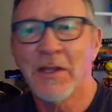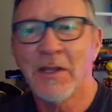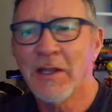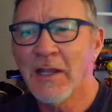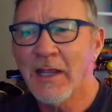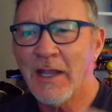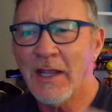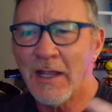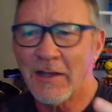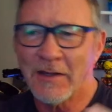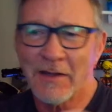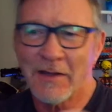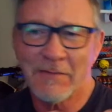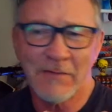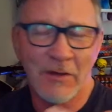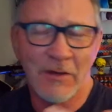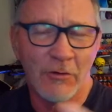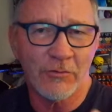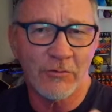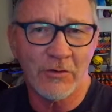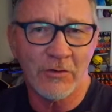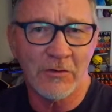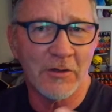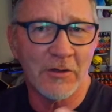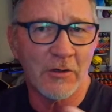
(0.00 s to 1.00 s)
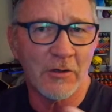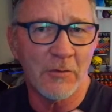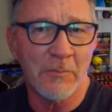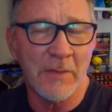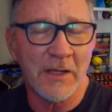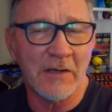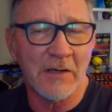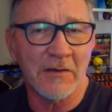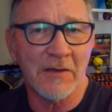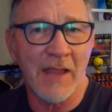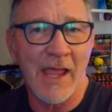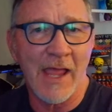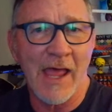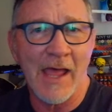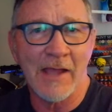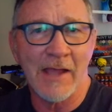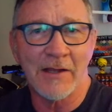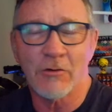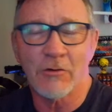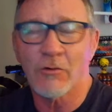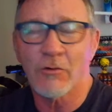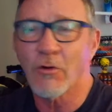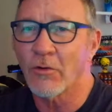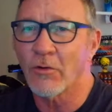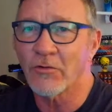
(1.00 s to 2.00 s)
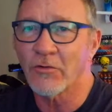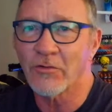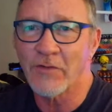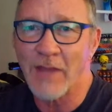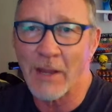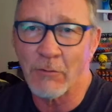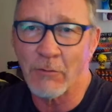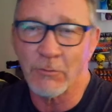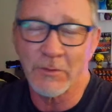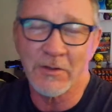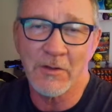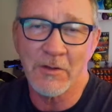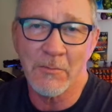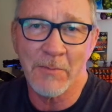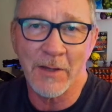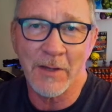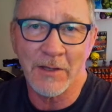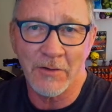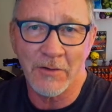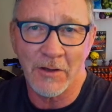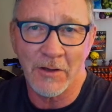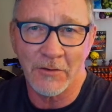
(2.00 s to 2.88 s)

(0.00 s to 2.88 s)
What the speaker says: and that there's a little bit of lag. Of course, that would depend on